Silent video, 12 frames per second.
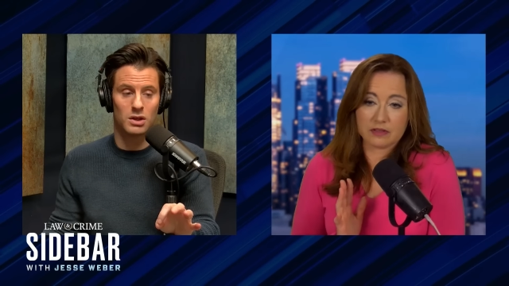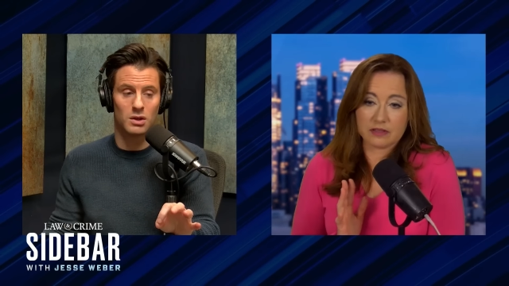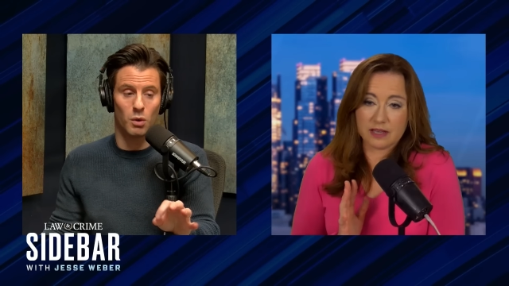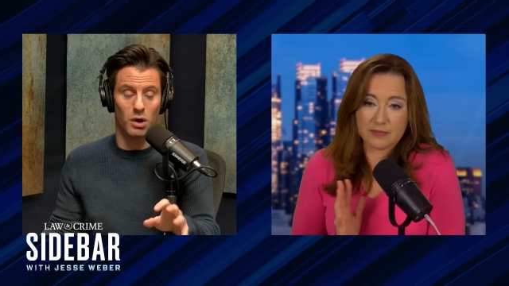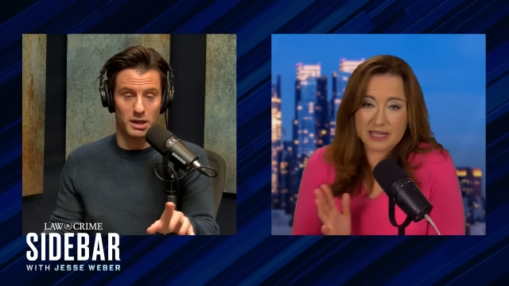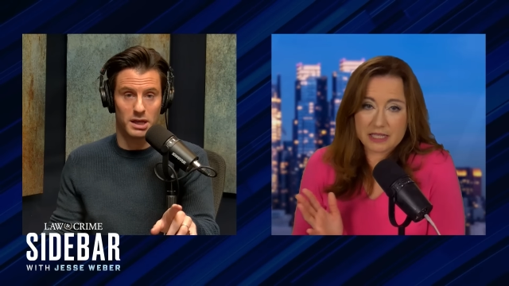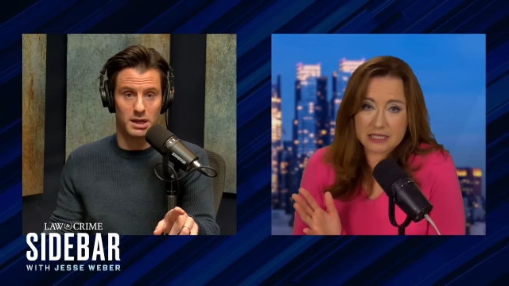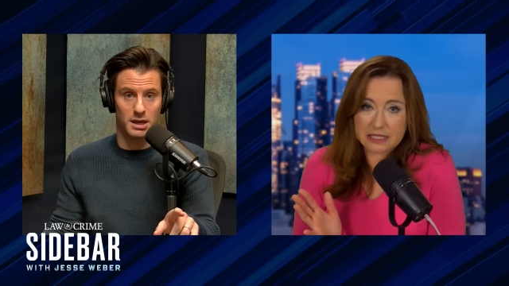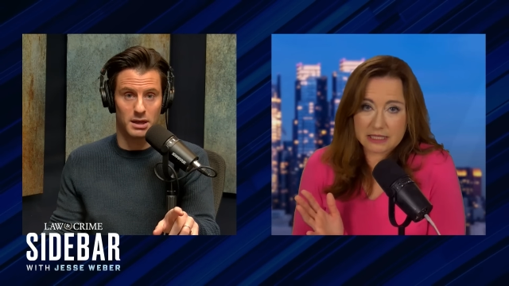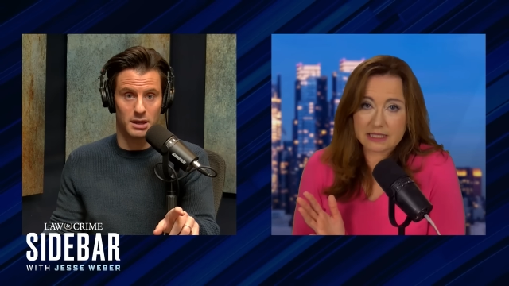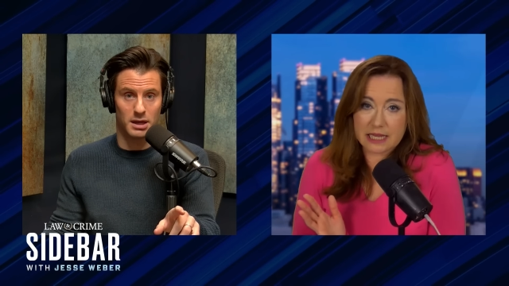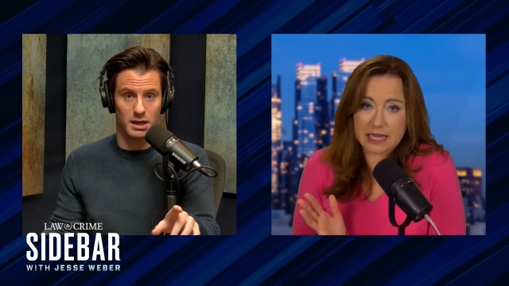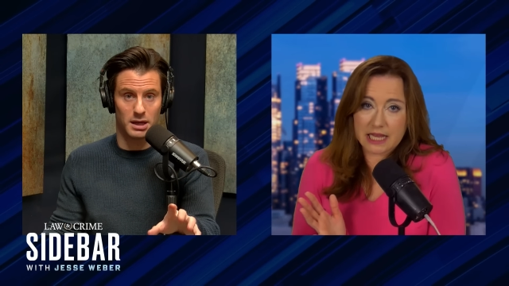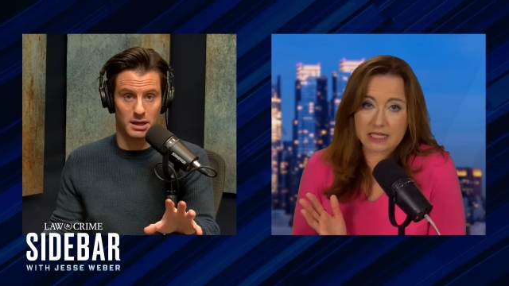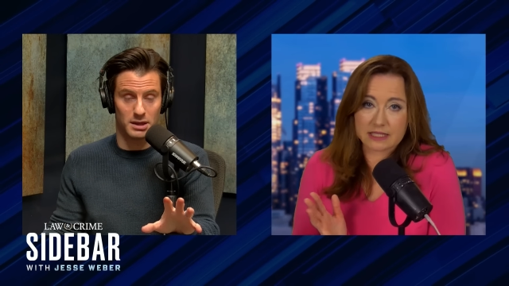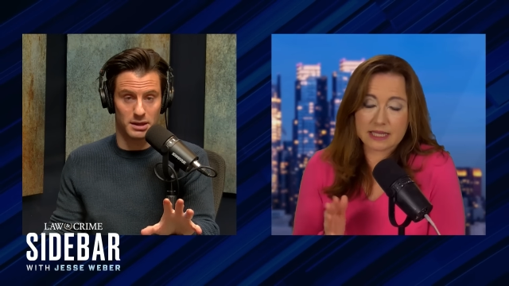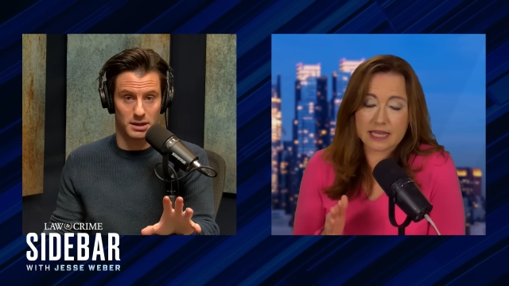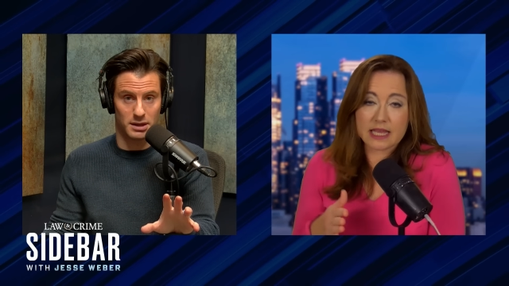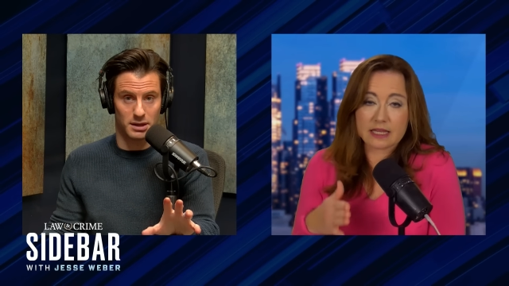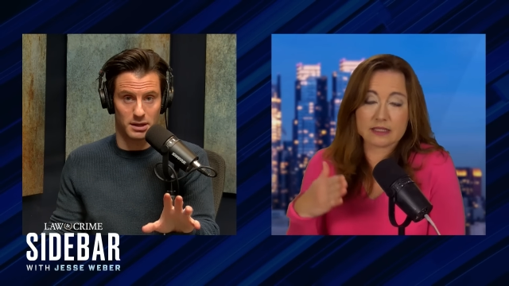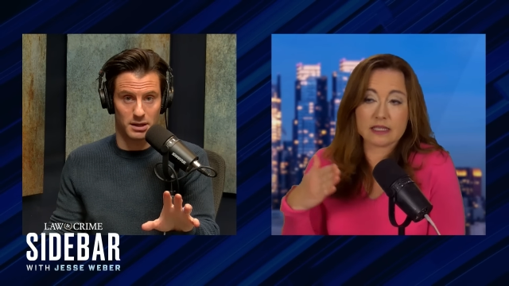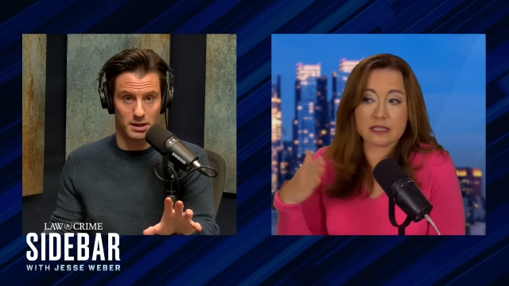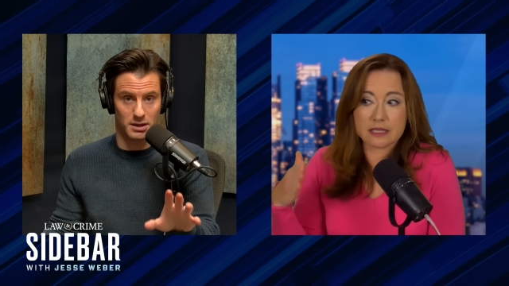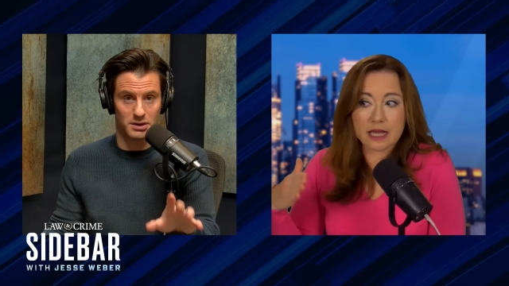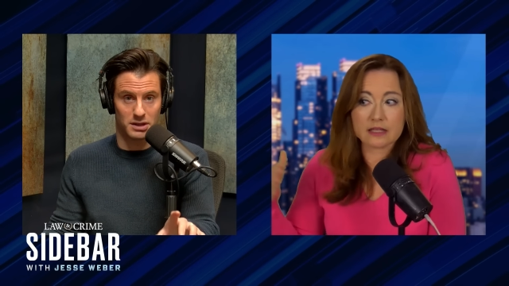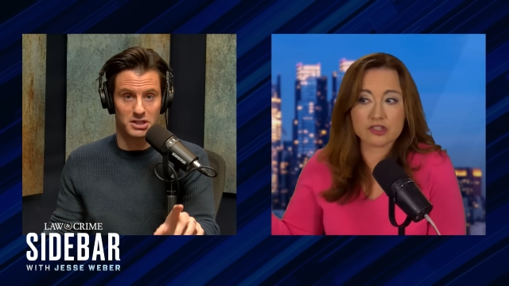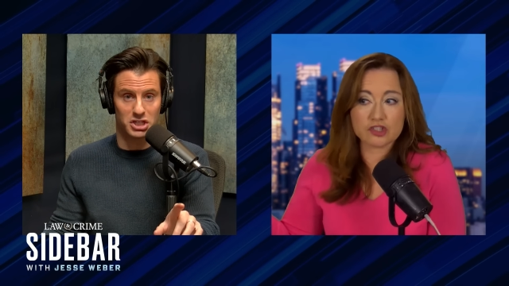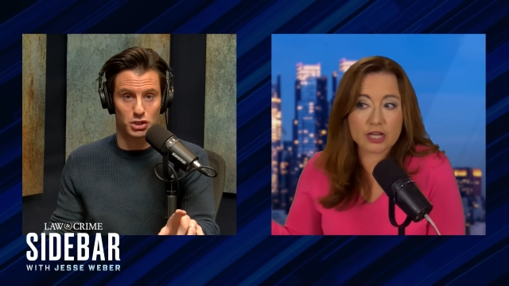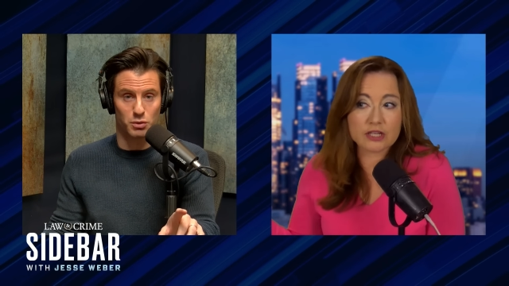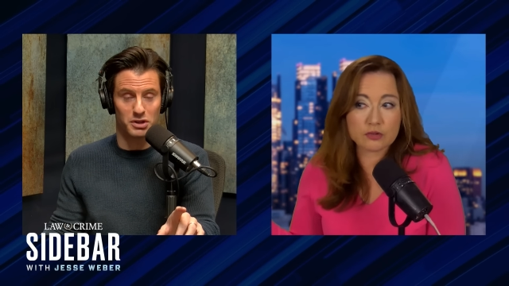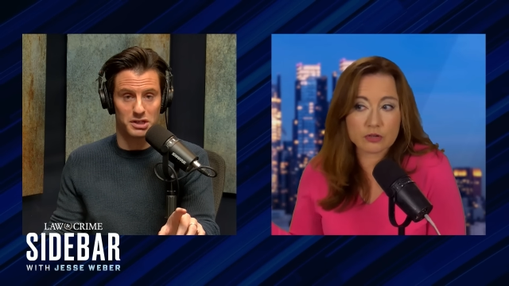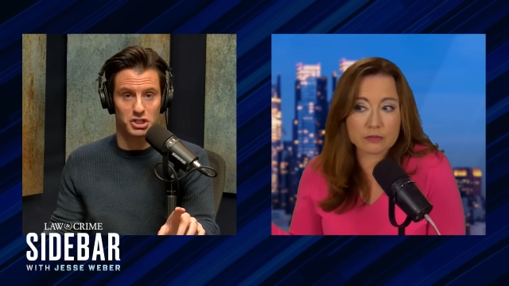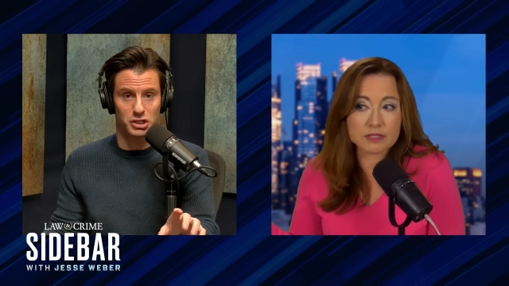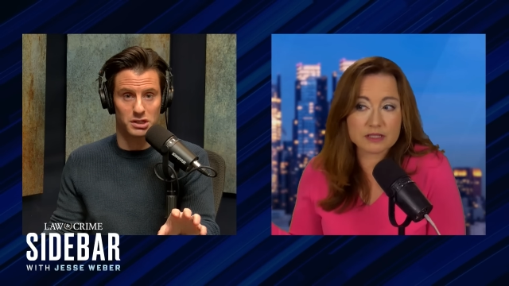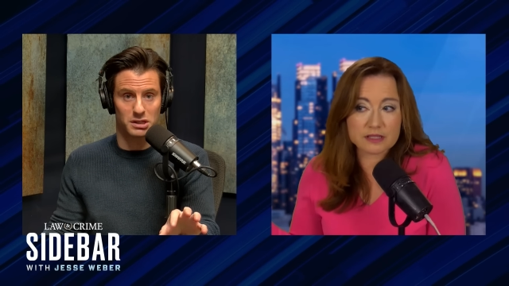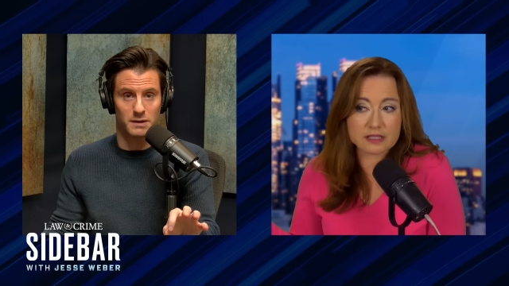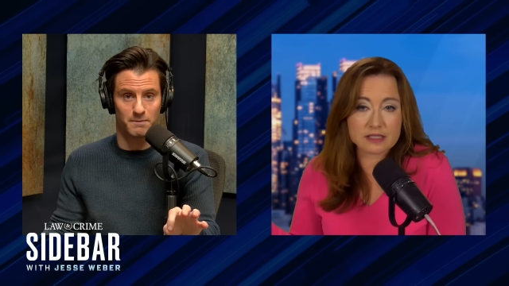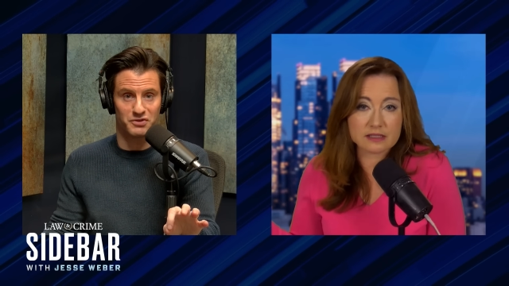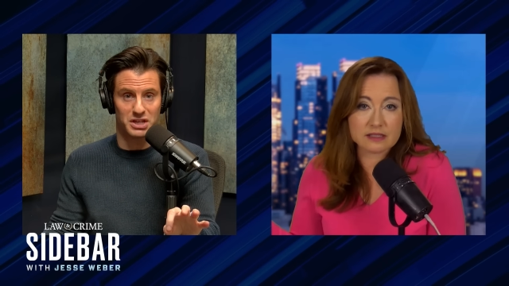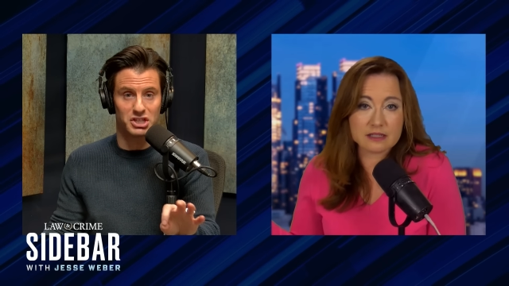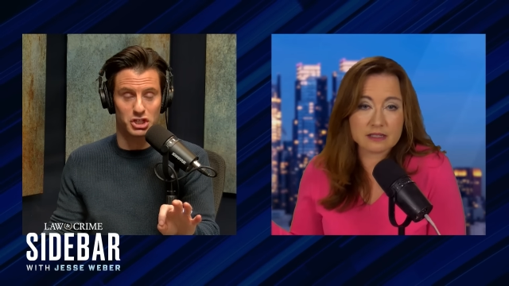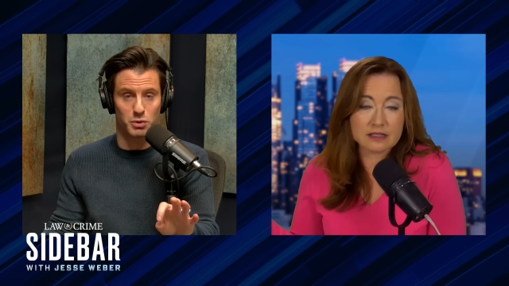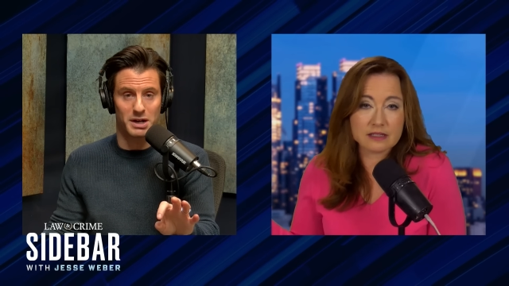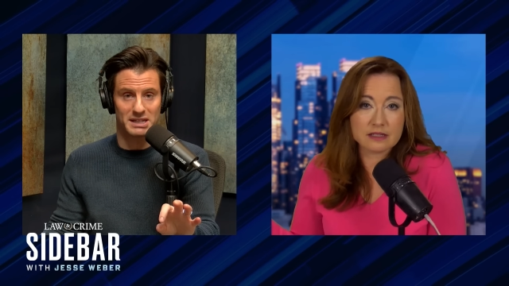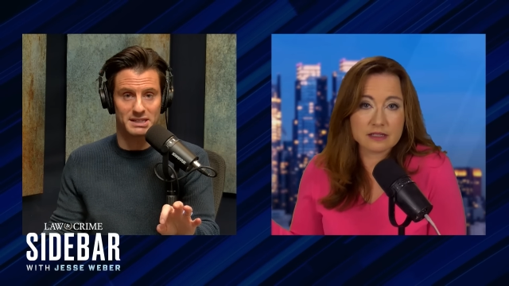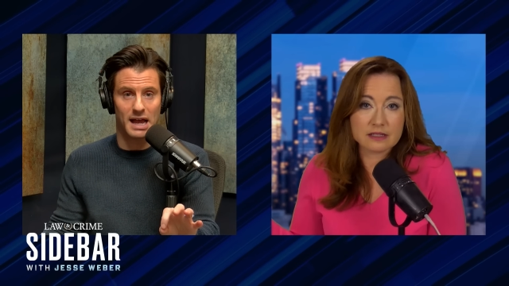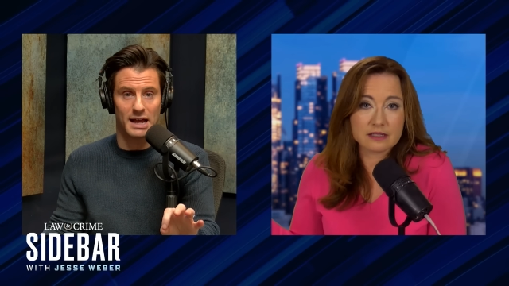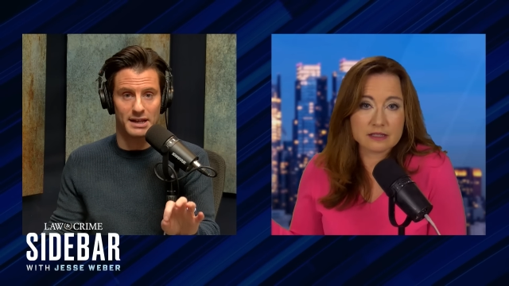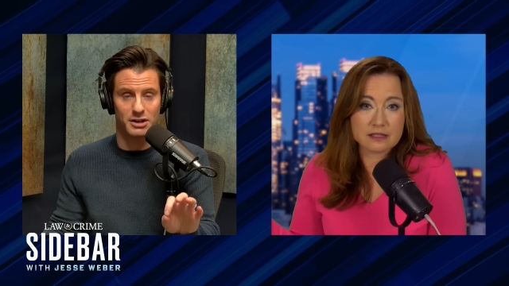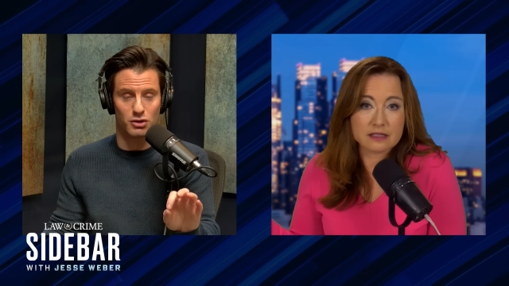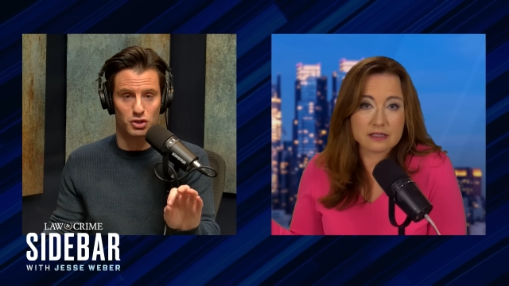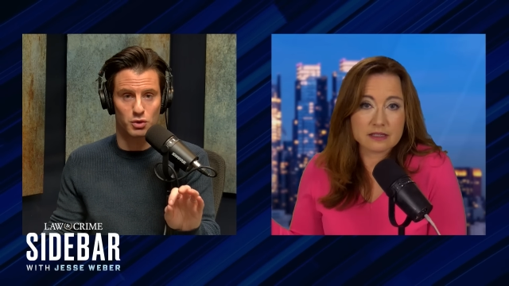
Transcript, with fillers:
Speaker 1: well, I mean, he, this is a heinous he, case. Yes, this is Pat what this Doerman's is, and-
Speaker 2: this is what he said. He goes,